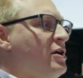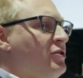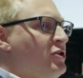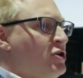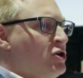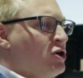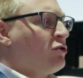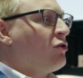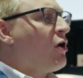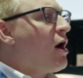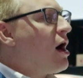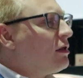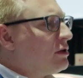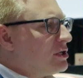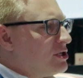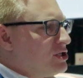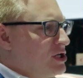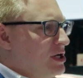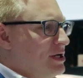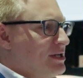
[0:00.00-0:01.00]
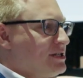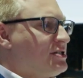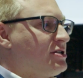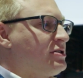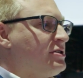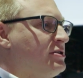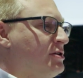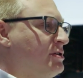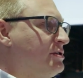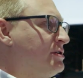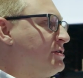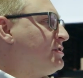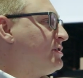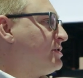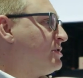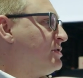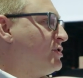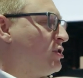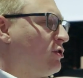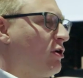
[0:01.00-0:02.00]
the neurologists, the,
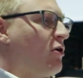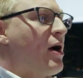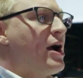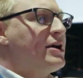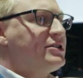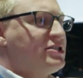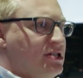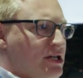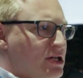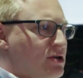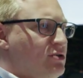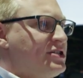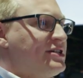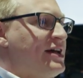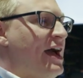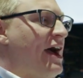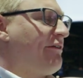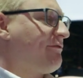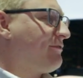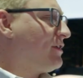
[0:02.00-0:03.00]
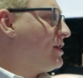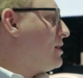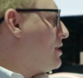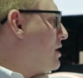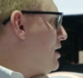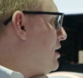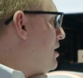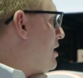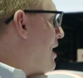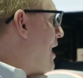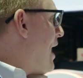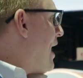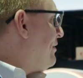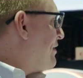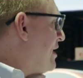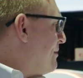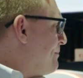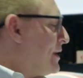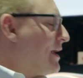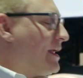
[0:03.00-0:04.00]
the neuro ICU staff, and
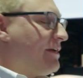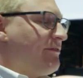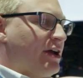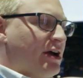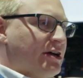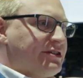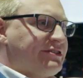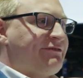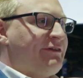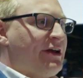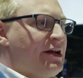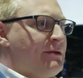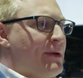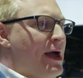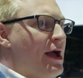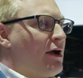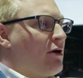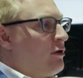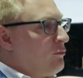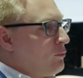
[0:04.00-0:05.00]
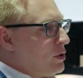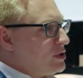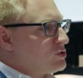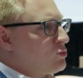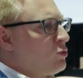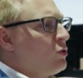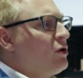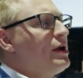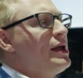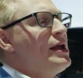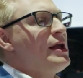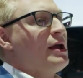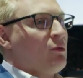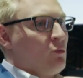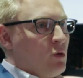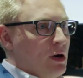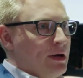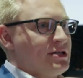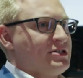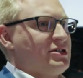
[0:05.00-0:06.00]
they've been giving us feedback on what's working and
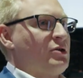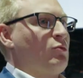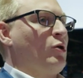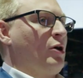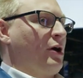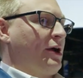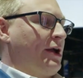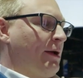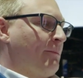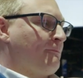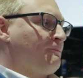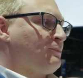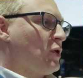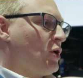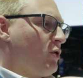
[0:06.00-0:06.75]
what isn't working.